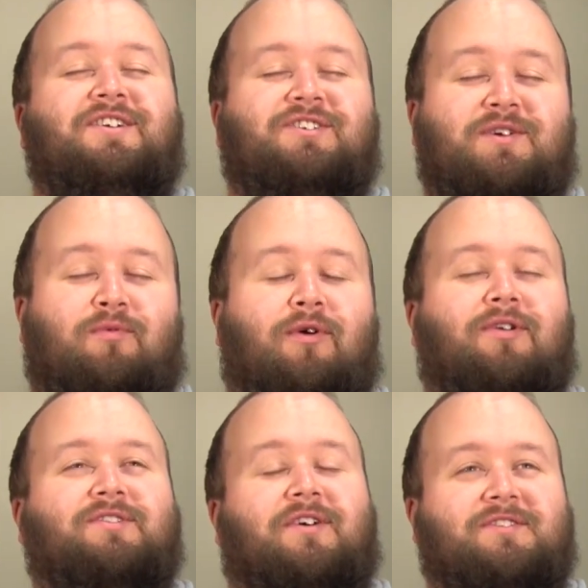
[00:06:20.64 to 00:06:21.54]
she
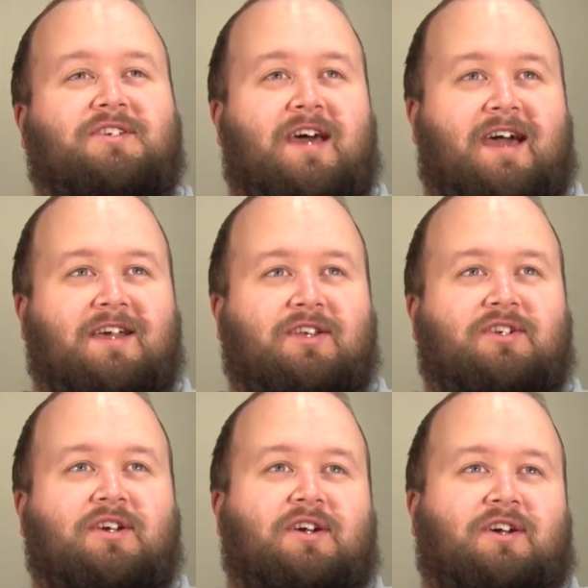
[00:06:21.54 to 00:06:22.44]
walked on
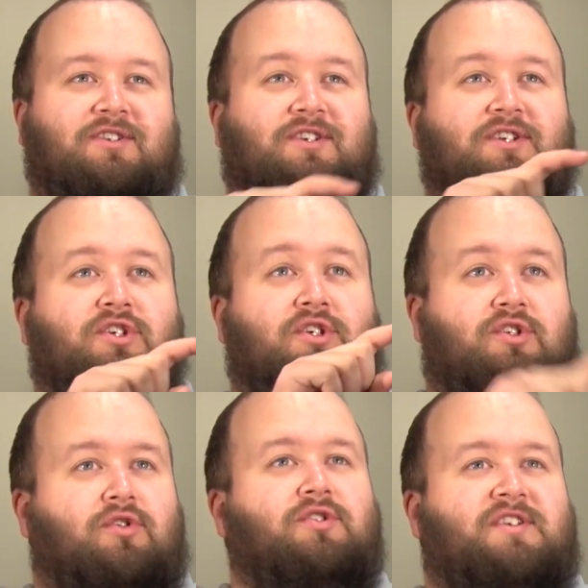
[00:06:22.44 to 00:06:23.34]
stage and she
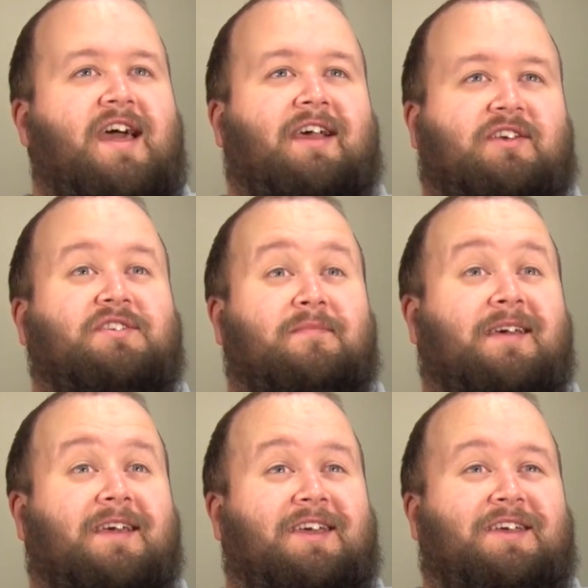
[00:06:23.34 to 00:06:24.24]
stood next to
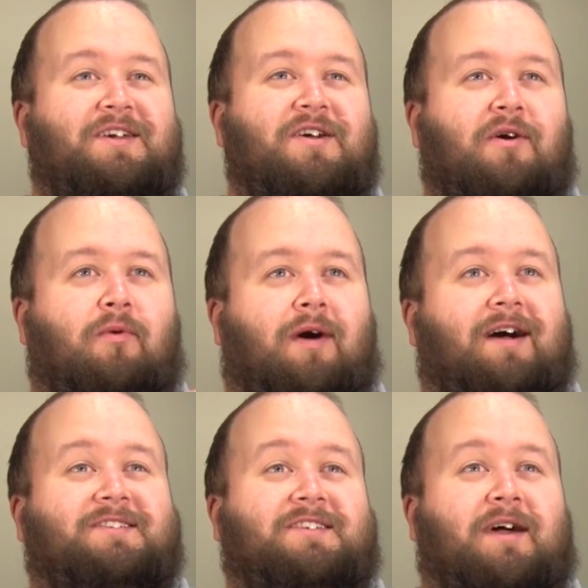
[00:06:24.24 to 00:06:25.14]
me
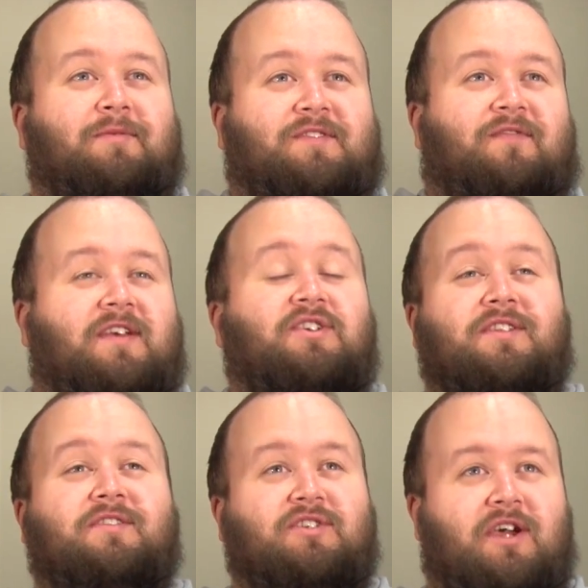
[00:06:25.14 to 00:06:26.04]
whilst I was
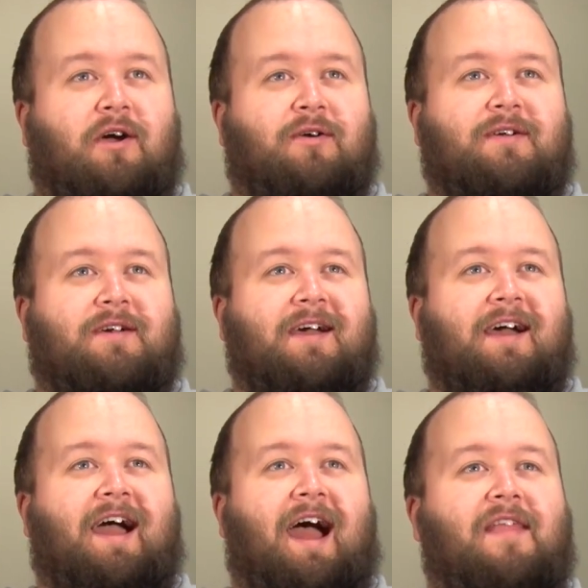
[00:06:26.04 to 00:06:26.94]
finishing the joke.
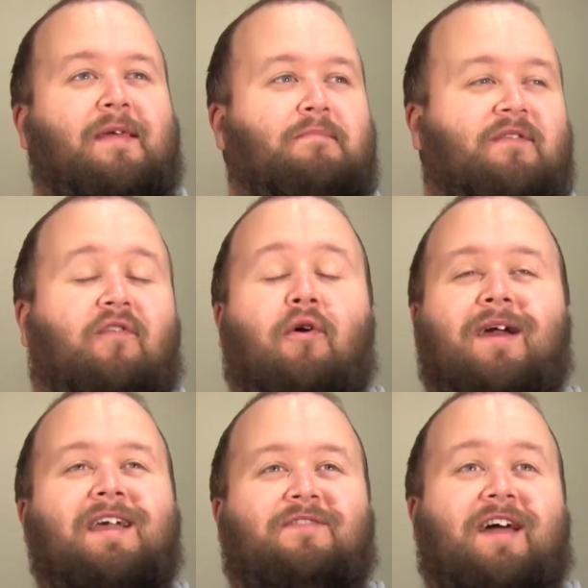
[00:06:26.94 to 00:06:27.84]
And then
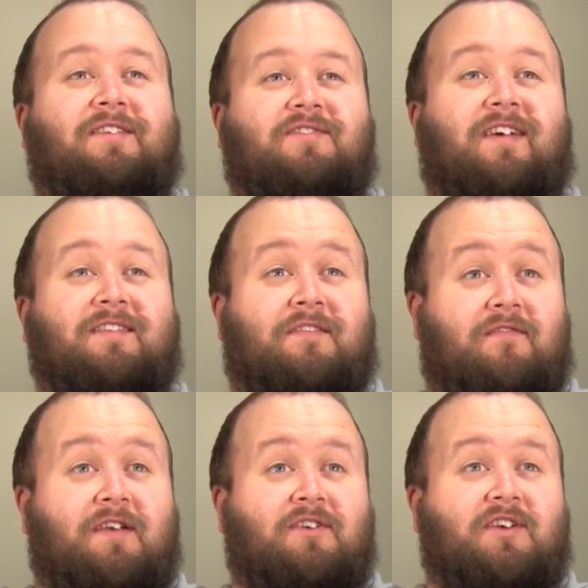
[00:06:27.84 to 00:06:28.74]
before I even had a chance
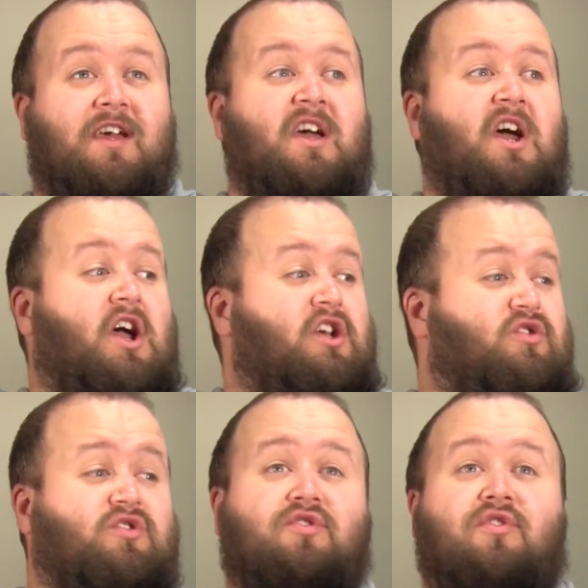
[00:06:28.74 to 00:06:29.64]
to finish it,
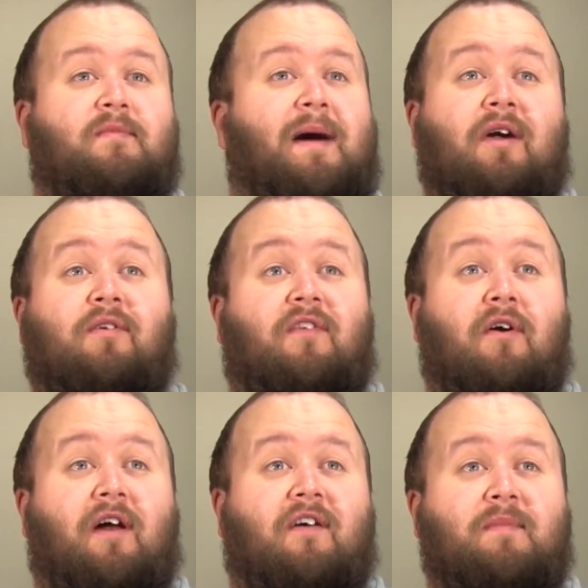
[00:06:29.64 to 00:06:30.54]
she just took the
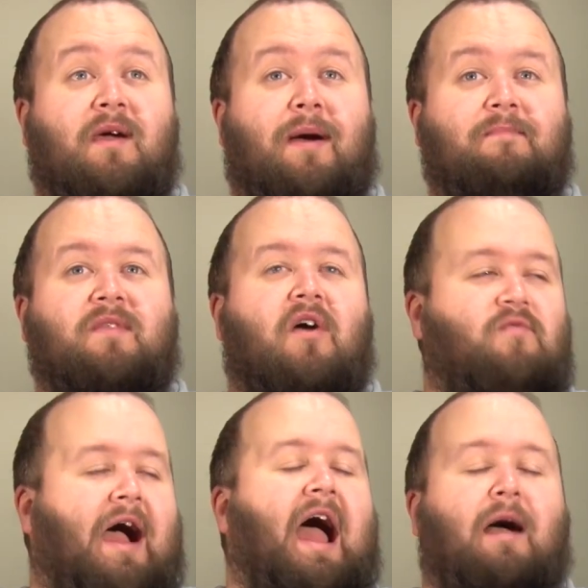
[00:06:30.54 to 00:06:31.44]
microphone off me and went,
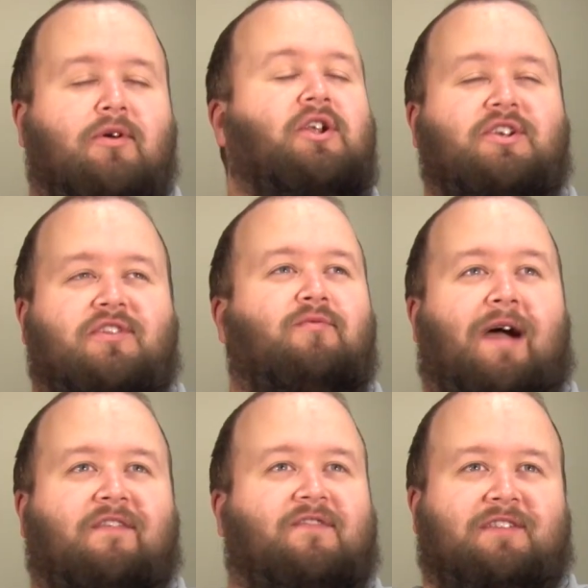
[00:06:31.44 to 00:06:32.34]
right, I'm going to do the
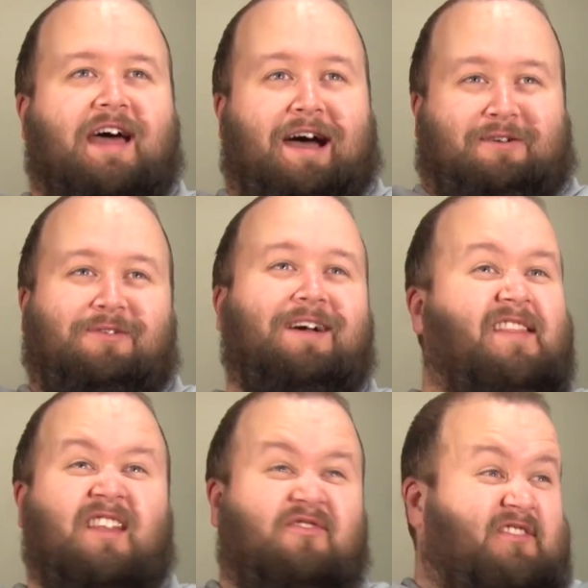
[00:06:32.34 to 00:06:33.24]
raffle now.
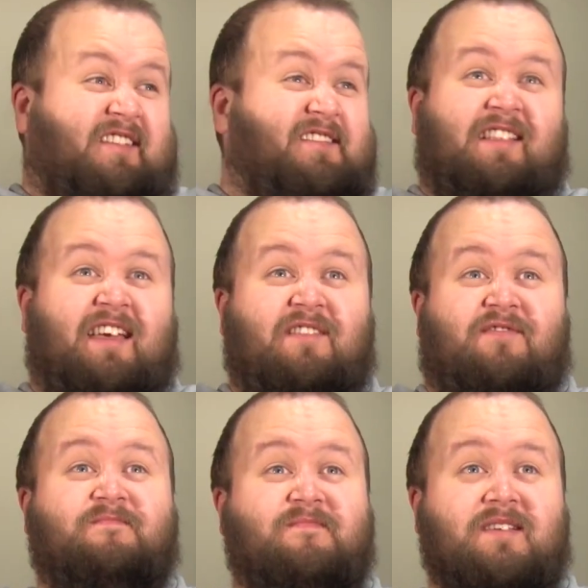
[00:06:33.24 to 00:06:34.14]
And then I just had to leave.